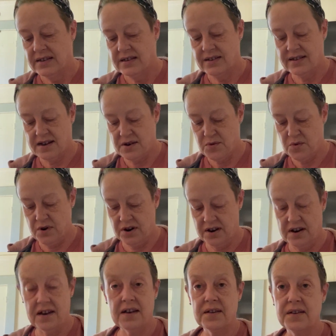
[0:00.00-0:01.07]
So we're
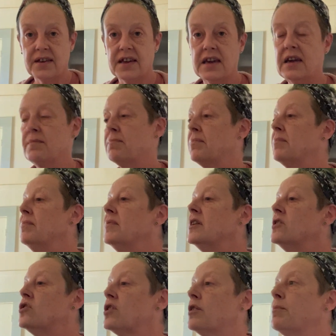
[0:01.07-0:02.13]
gonna keep
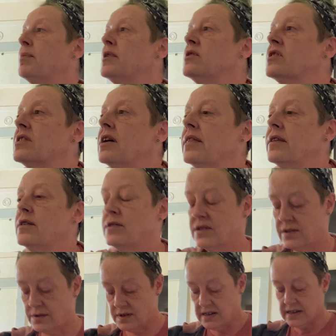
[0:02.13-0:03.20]
each other posted on those.
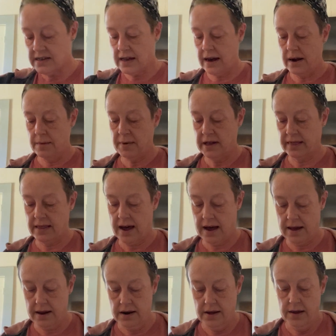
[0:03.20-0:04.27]
So I was excited about
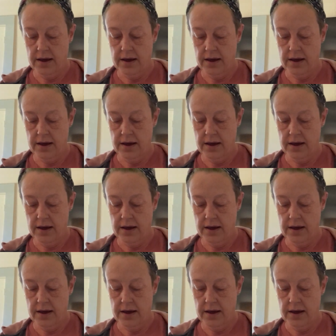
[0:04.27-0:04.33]
that.